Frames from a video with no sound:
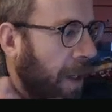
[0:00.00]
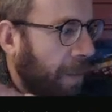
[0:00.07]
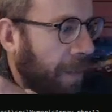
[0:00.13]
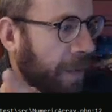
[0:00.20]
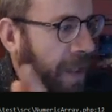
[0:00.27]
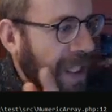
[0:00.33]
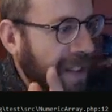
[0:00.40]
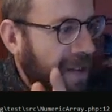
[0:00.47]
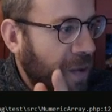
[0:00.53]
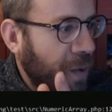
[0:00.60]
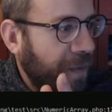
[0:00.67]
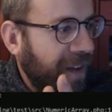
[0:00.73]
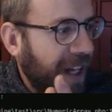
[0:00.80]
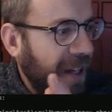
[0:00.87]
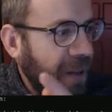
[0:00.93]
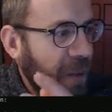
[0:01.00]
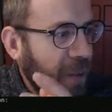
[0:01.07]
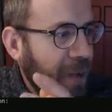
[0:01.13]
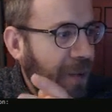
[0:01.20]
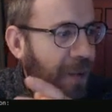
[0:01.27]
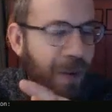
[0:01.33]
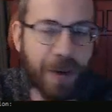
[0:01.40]
these two values,
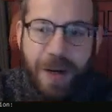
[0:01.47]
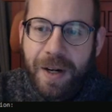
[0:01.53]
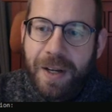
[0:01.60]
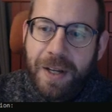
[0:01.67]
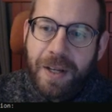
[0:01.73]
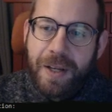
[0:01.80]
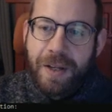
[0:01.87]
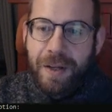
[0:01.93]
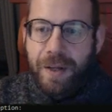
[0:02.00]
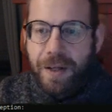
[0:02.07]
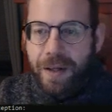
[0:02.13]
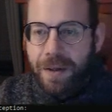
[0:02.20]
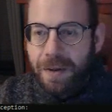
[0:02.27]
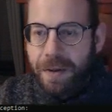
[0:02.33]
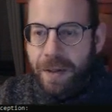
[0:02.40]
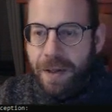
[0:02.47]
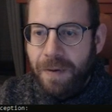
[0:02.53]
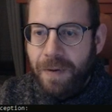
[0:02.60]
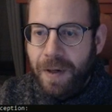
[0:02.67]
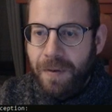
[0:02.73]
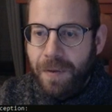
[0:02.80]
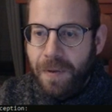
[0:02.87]
or even
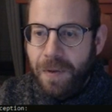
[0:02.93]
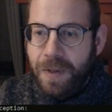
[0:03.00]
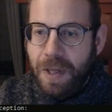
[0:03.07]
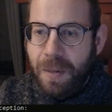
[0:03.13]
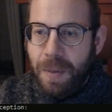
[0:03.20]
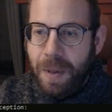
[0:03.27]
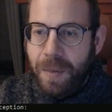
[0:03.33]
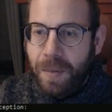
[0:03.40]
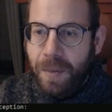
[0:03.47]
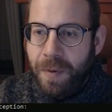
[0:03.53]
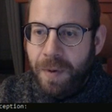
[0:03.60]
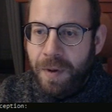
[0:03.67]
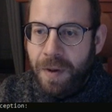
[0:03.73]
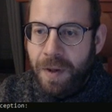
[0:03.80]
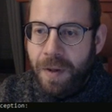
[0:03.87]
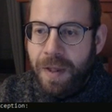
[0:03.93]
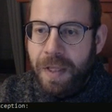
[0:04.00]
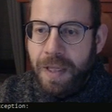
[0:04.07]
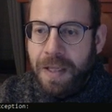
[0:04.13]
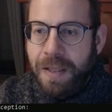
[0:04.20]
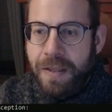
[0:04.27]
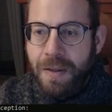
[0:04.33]
if you sum up
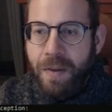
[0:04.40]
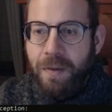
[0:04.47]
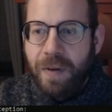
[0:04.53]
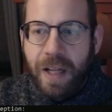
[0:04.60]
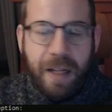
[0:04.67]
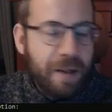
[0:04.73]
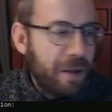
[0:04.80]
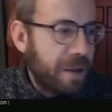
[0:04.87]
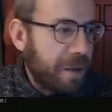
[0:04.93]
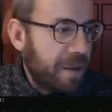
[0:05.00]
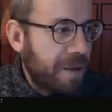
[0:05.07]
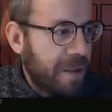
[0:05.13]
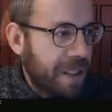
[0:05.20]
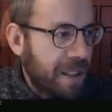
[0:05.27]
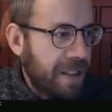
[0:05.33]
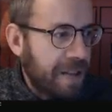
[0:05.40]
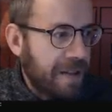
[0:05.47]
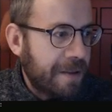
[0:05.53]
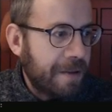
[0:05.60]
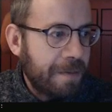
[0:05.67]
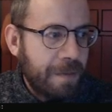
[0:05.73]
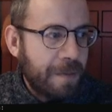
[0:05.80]
these two values, the
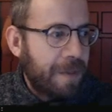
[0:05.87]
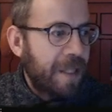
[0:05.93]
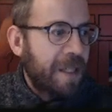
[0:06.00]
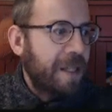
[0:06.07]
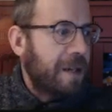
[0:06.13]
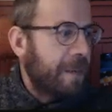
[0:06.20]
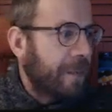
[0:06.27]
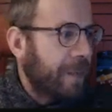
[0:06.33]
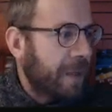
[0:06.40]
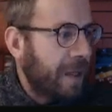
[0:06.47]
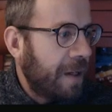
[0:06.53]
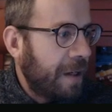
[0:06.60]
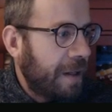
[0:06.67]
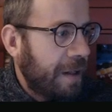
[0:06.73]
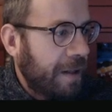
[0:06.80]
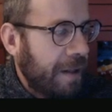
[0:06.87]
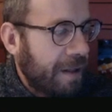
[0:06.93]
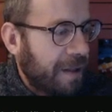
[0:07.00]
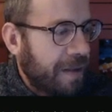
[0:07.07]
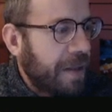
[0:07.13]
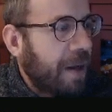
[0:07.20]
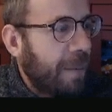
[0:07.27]

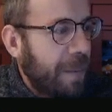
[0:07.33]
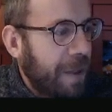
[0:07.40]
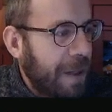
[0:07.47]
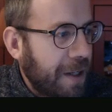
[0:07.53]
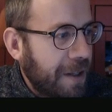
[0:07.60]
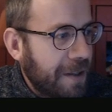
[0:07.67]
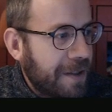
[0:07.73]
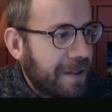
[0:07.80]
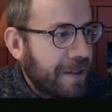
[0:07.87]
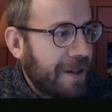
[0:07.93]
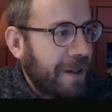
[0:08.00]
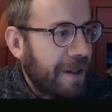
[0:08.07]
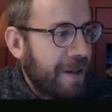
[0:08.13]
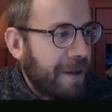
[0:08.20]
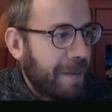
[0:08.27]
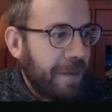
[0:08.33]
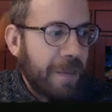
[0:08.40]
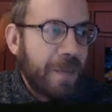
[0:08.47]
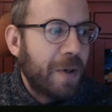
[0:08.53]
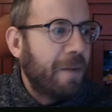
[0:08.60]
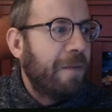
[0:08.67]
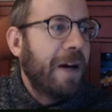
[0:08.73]
sum is a
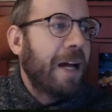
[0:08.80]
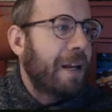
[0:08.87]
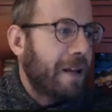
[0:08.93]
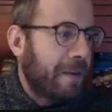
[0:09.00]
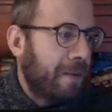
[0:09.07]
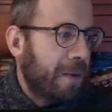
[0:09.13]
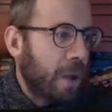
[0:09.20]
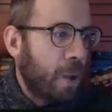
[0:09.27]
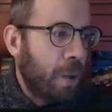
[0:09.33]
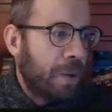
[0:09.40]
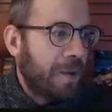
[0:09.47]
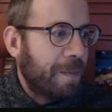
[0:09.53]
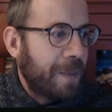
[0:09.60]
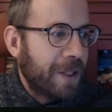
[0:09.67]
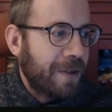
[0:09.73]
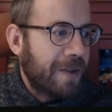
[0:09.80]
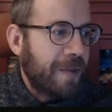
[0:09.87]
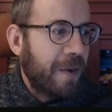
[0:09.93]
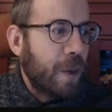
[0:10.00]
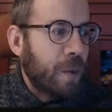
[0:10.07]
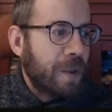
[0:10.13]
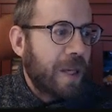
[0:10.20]
valid float, because
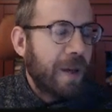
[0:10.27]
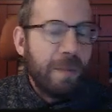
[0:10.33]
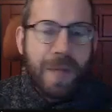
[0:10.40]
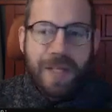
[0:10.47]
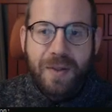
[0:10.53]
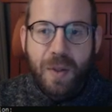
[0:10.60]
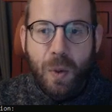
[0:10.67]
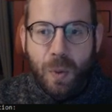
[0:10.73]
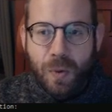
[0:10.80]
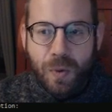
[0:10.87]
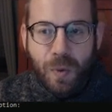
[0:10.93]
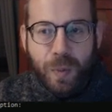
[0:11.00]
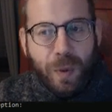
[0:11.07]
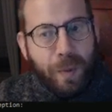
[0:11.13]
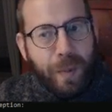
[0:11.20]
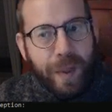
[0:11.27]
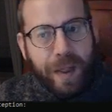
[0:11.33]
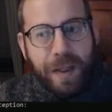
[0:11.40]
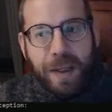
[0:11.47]
float can be so super big.